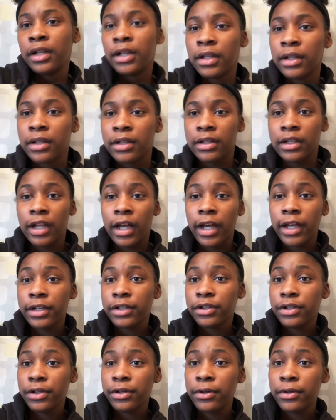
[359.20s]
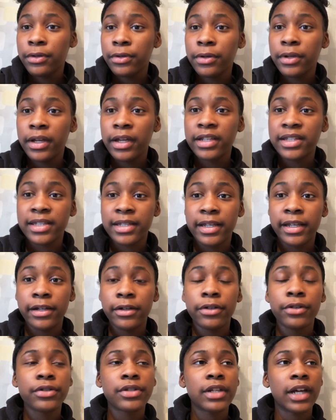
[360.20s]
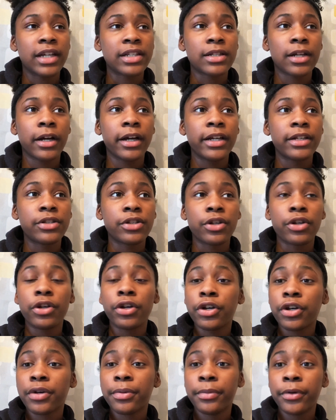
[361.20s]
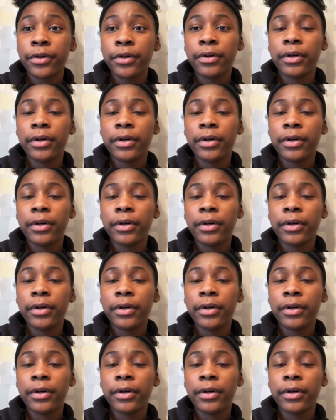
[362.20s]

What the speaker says: learn new skills. I started to cook more. I